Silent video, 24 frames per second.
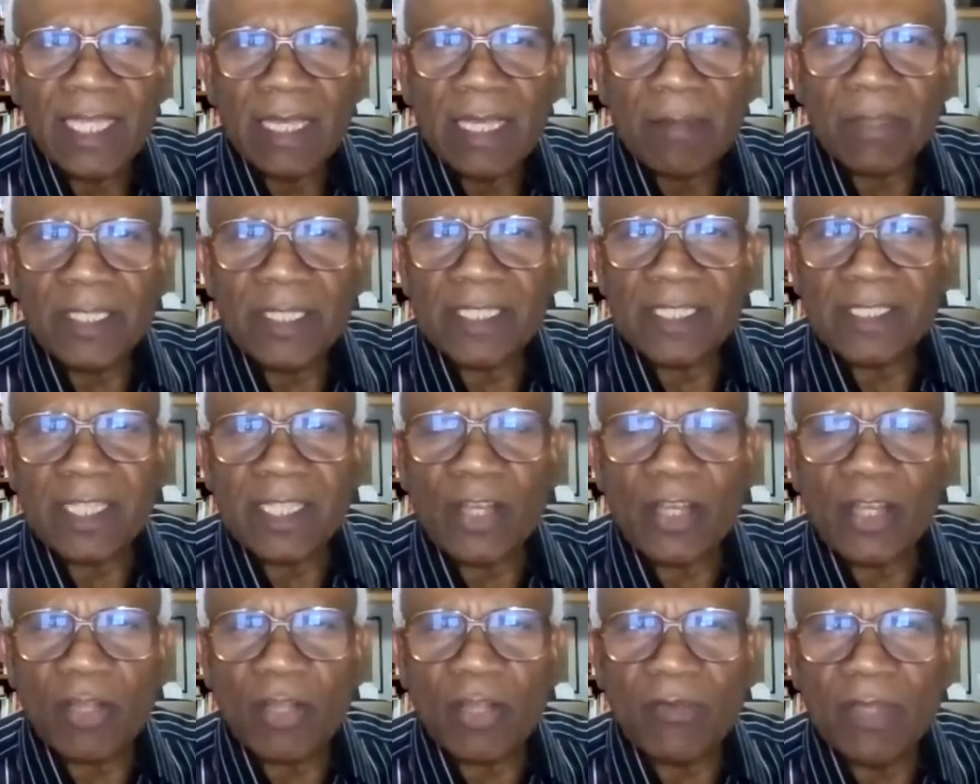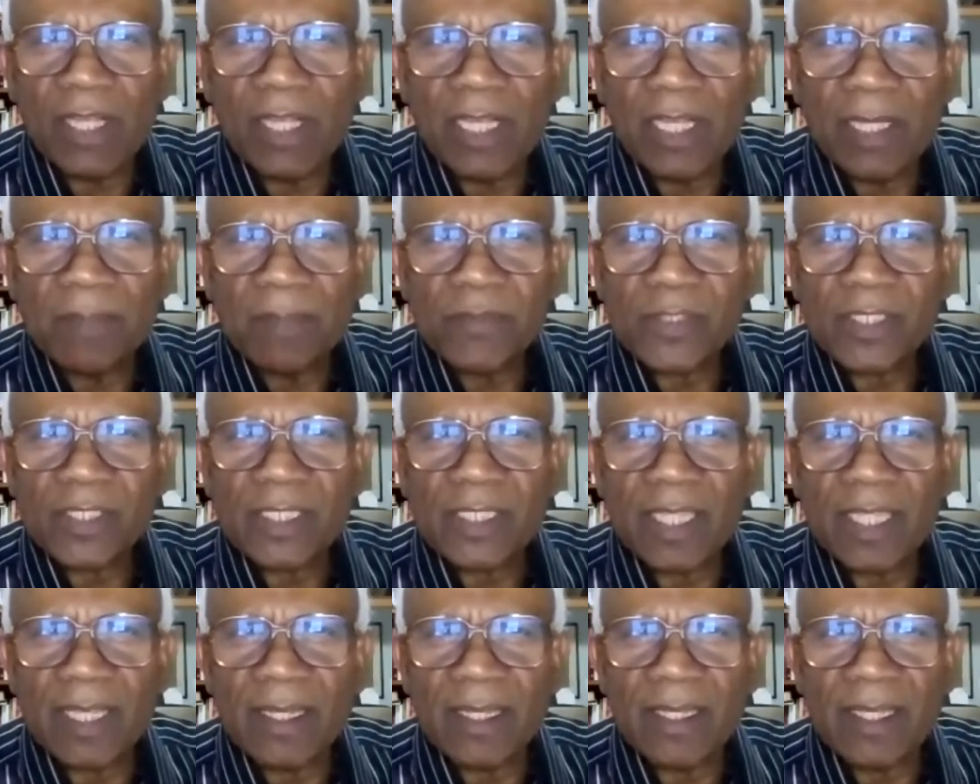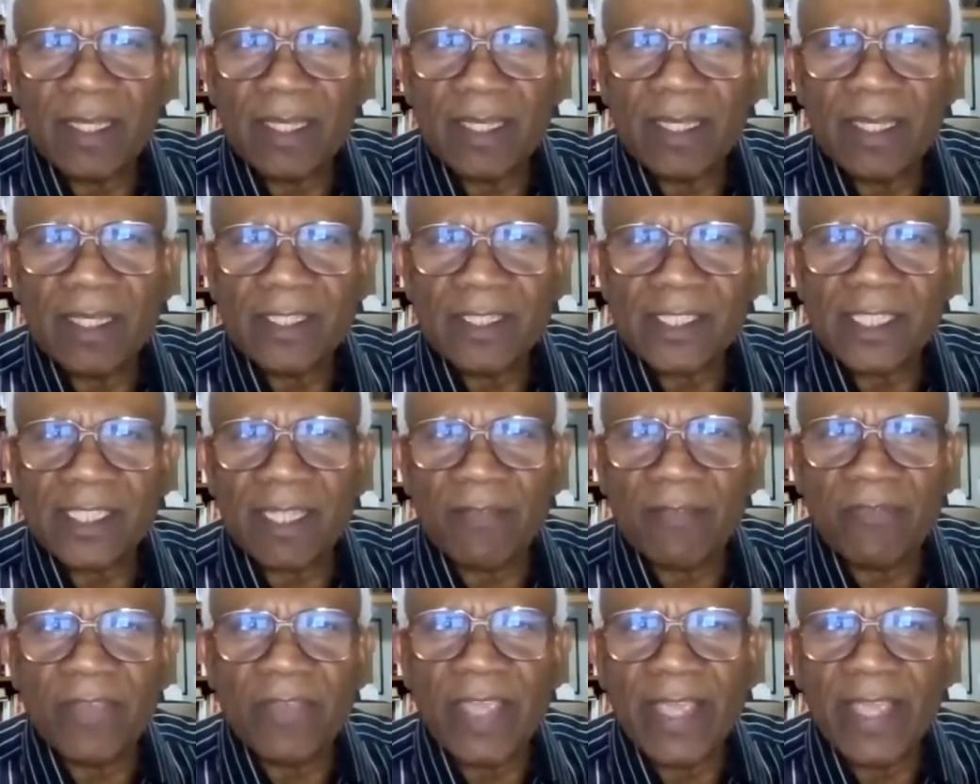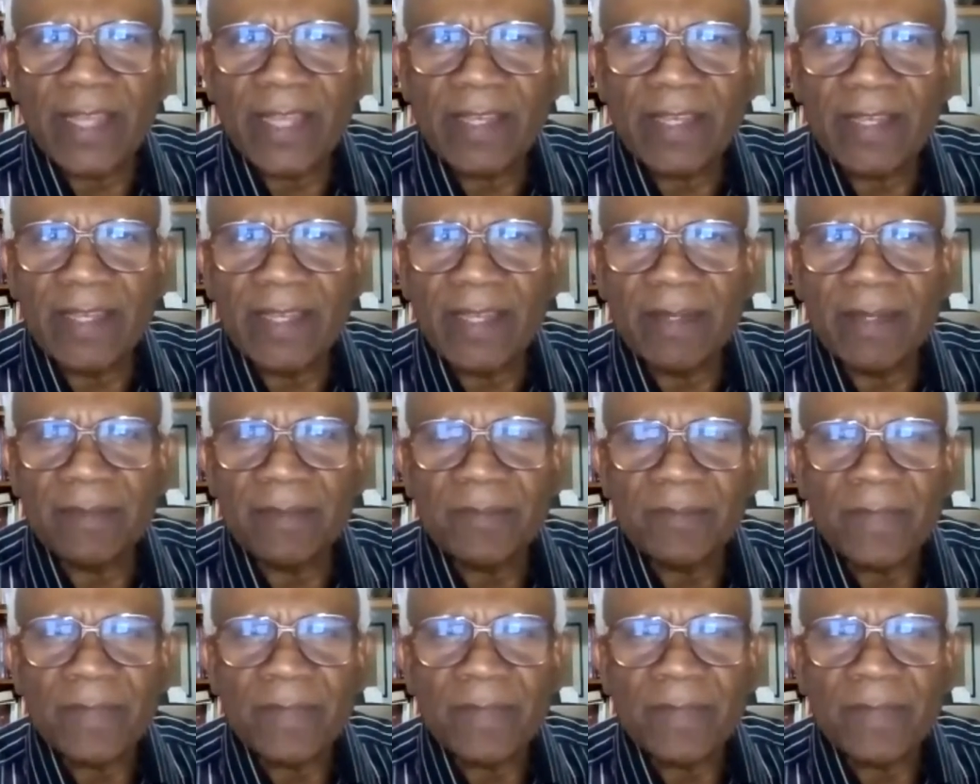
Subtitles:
but there's a lot of herbs and stuff added in.